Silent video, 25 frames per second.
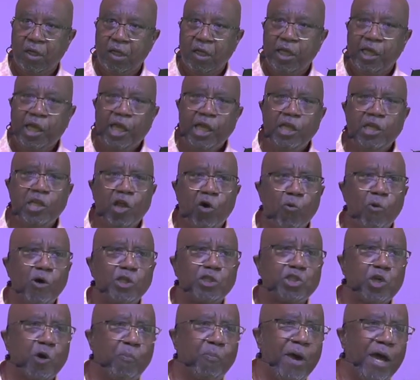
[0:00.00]
He knew
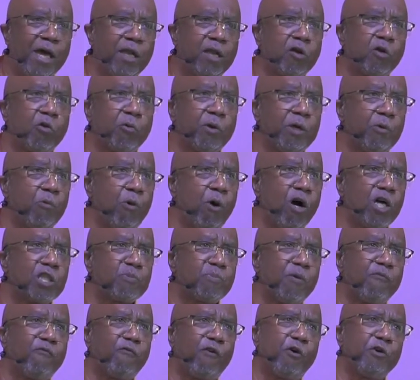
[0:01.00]
what your pedigree was
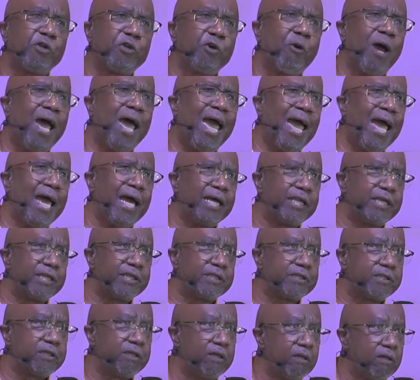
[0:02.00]
before you had
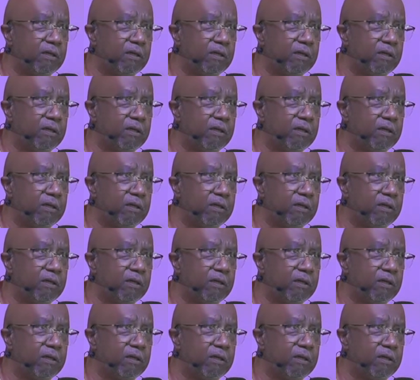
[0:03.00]
it.